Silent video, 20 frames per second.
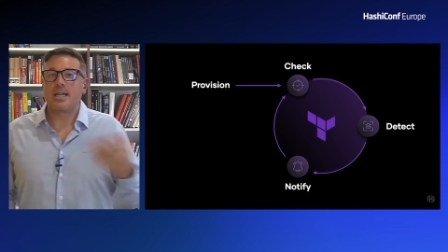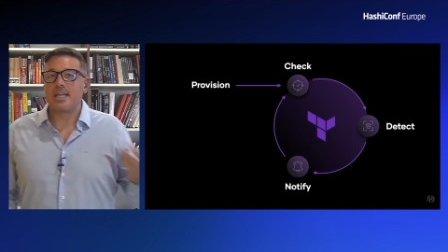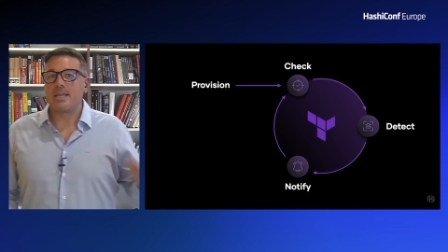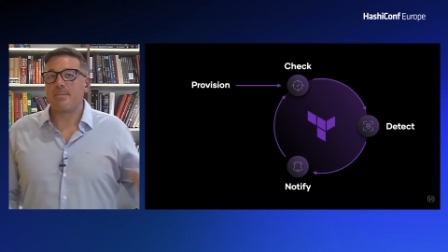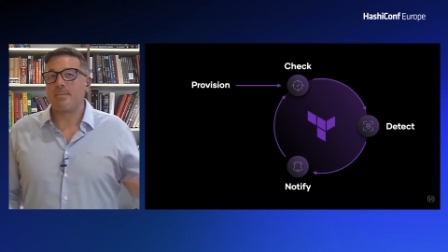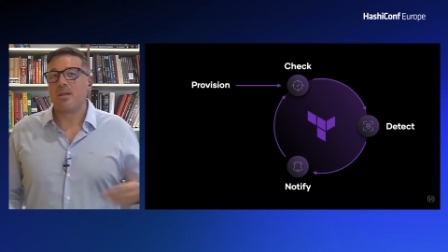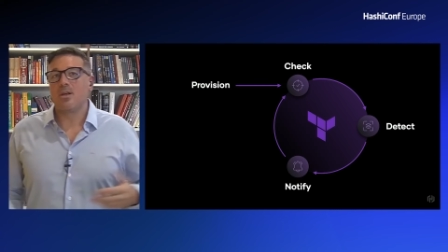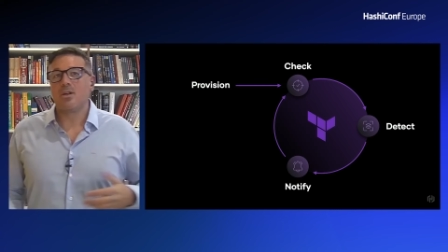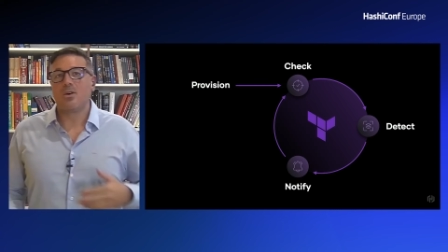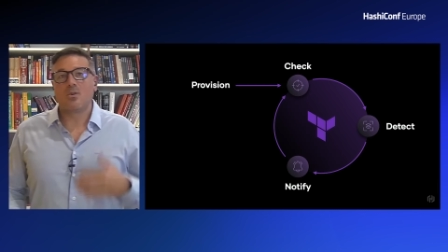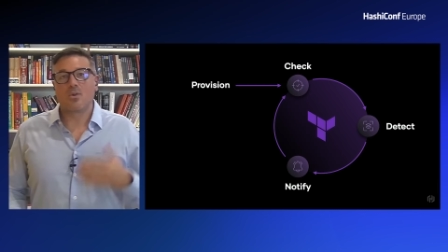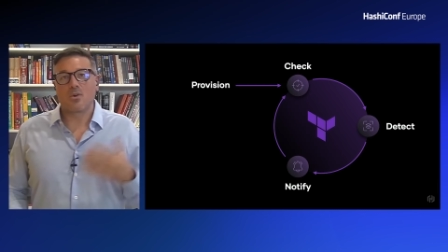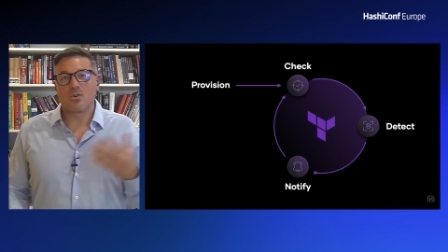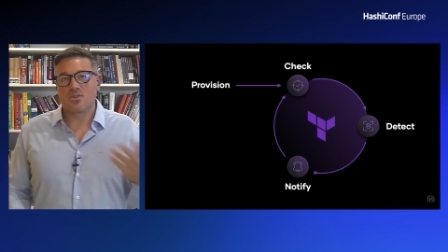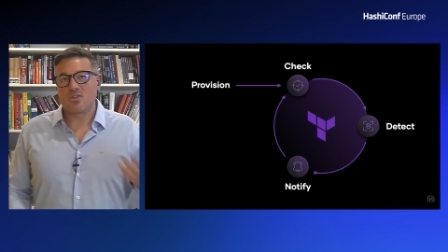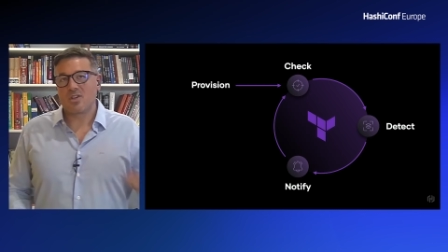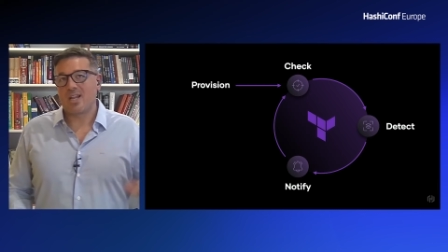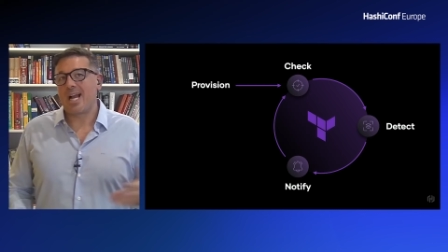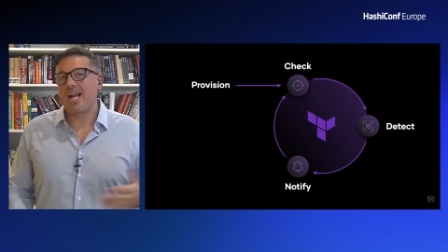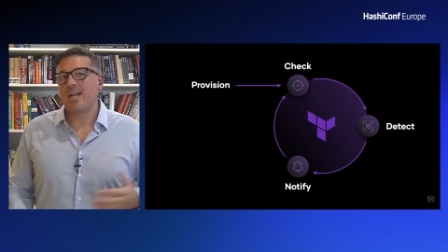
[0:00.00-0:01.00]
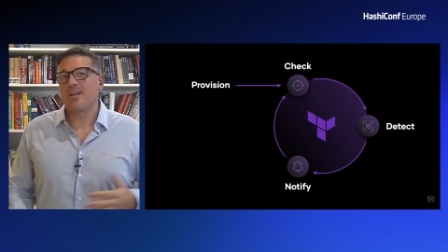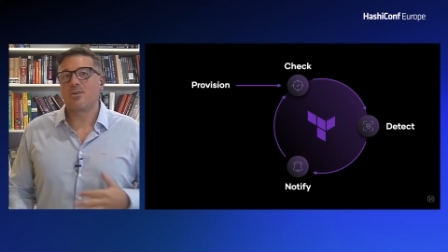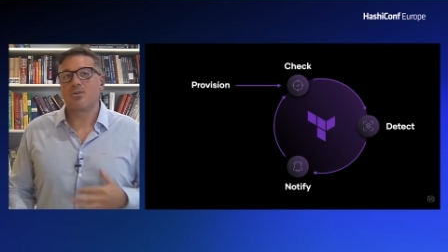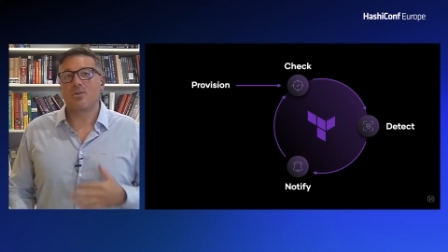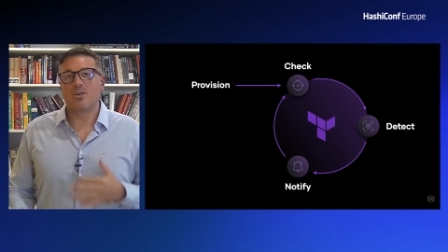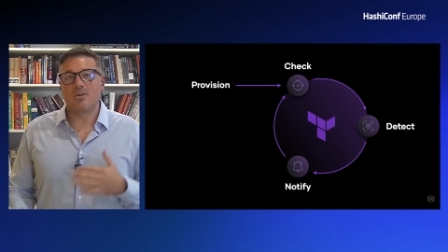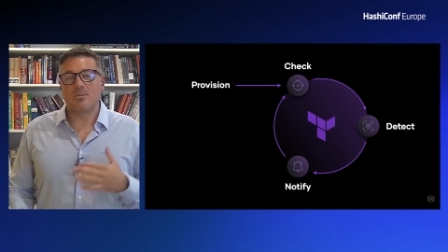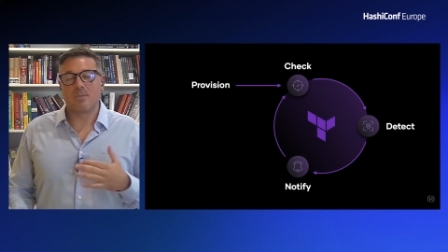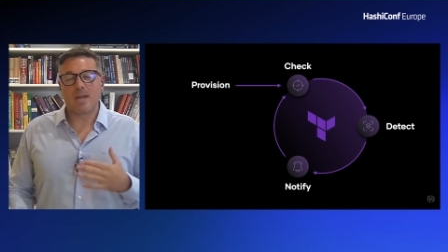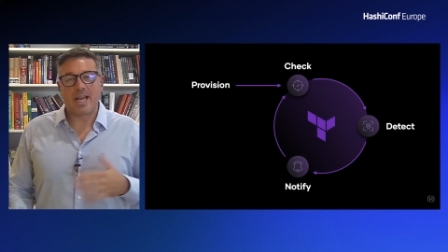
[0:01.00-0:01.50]
email or Slack
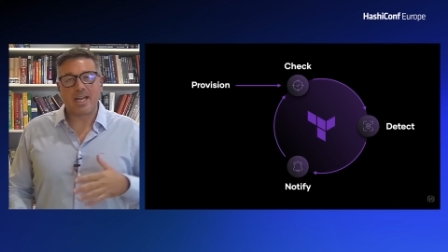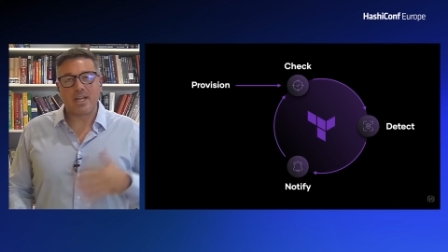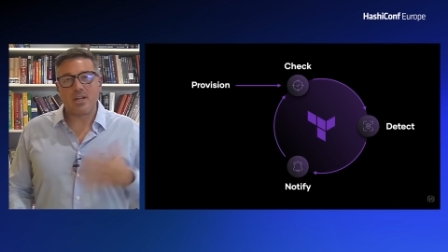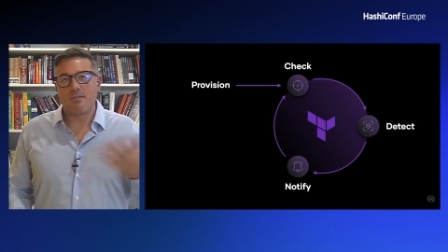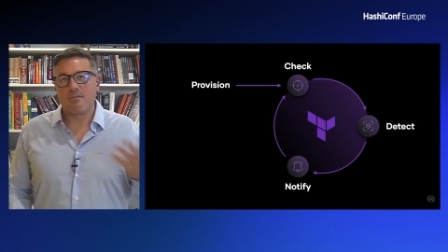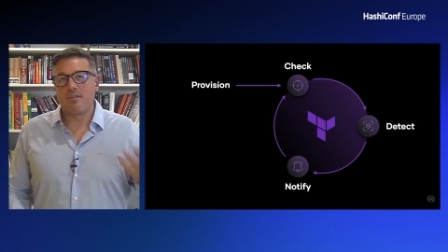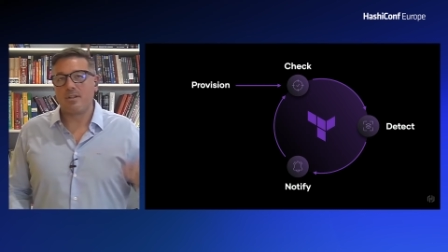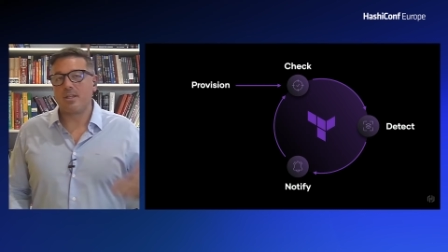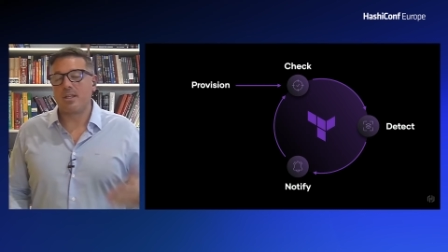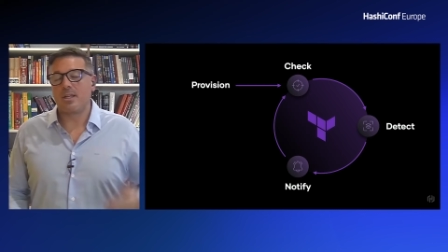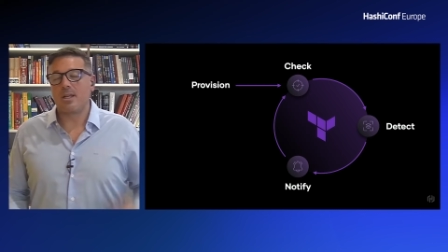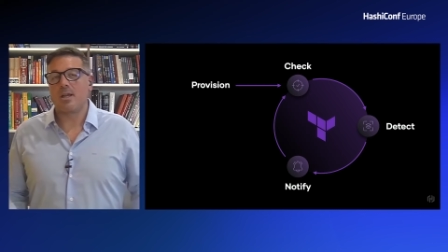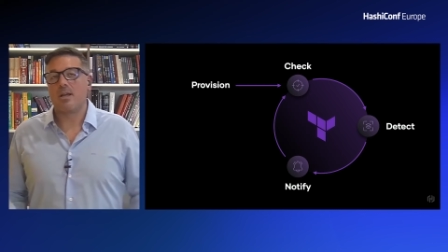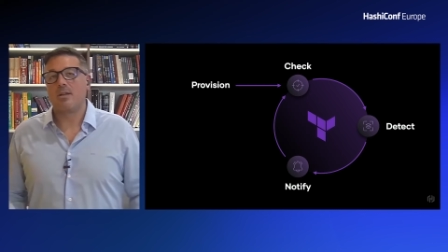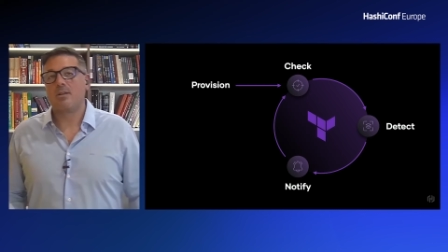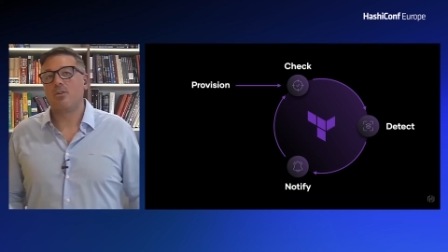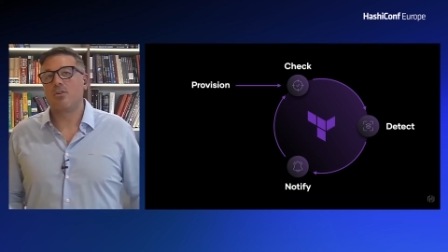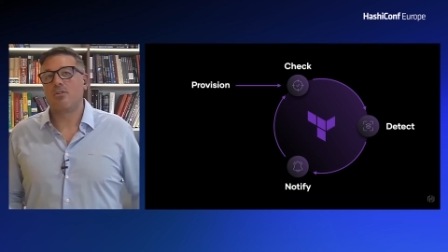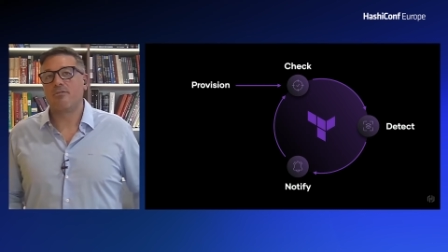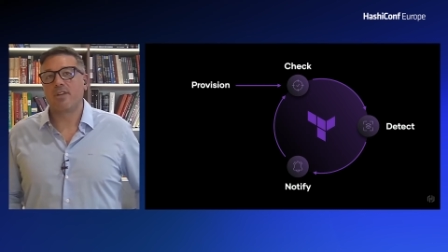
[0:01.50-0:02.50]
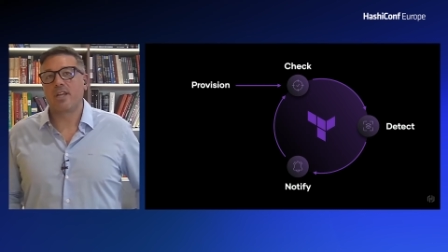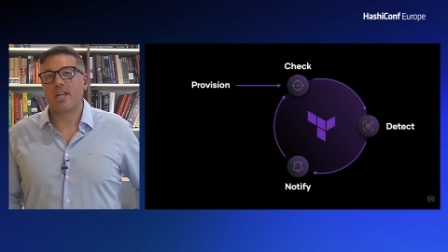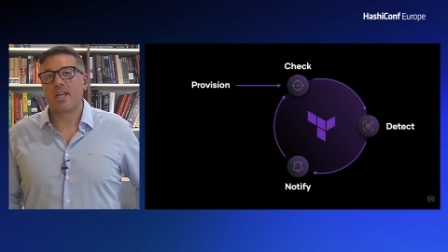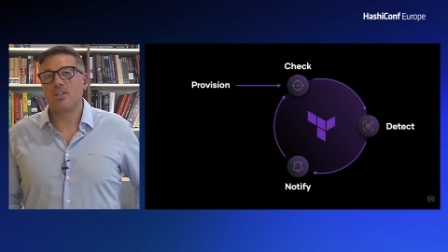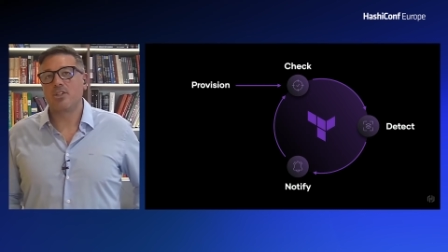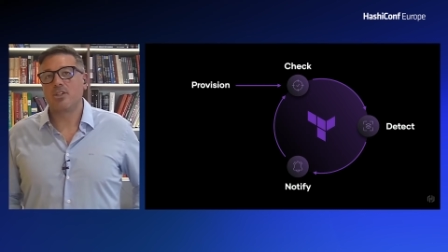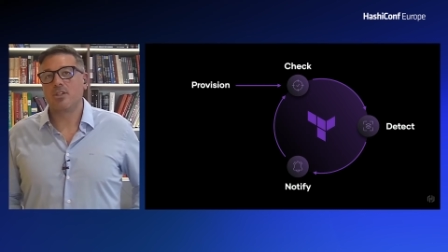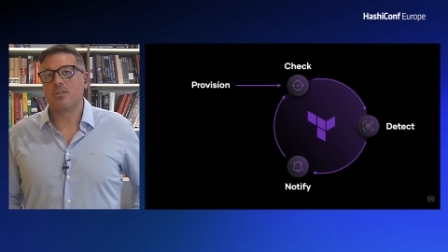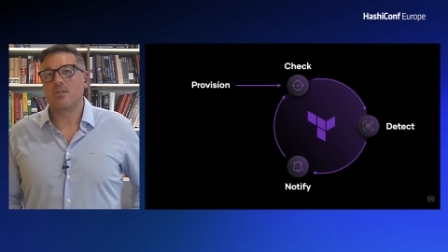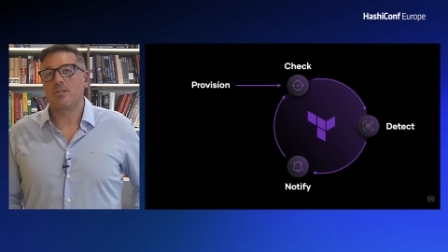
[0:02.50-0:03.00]
or any of the
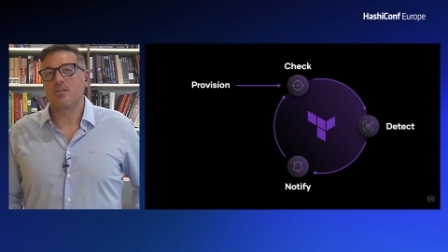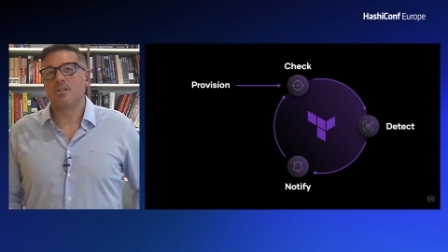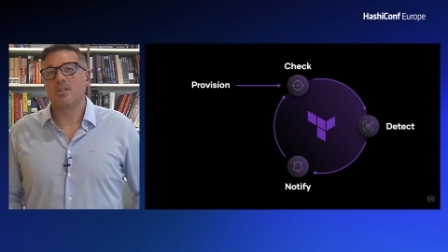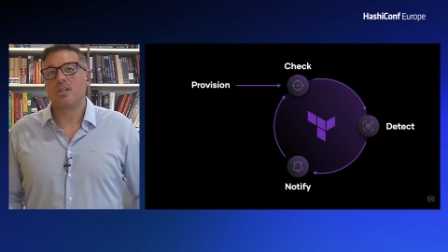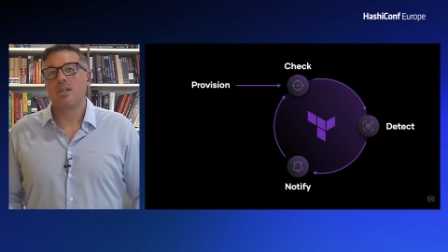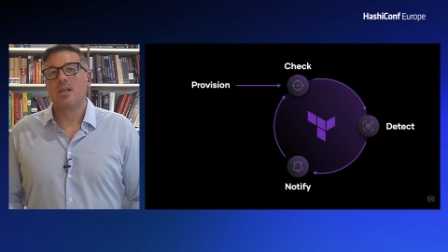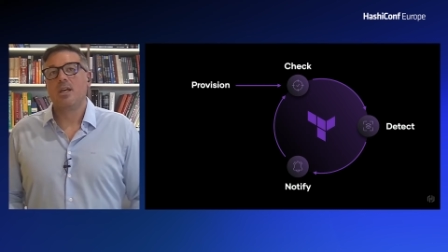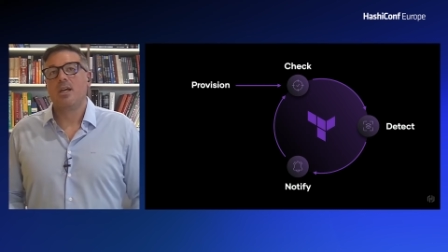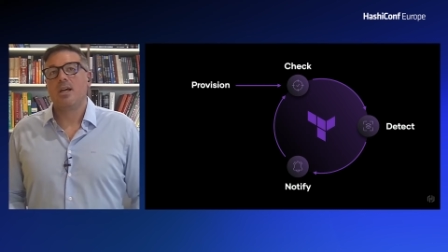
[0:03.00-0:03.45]
notifications